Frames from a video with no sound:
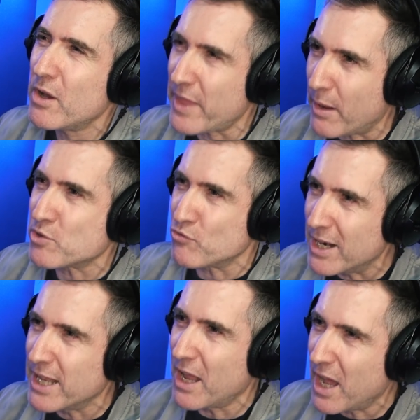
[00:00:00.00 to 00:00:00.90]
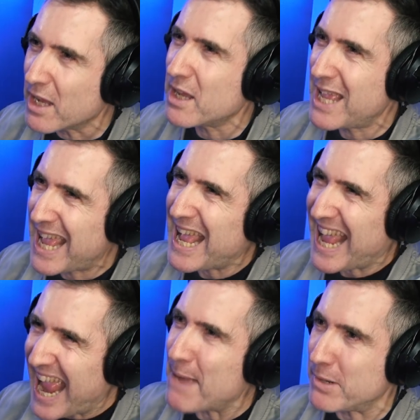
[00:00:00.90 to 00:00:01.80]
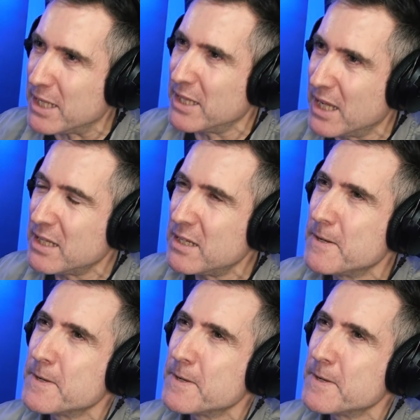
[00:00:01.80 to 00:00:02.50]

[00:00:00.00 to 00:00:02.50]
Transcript: That was really like happening then.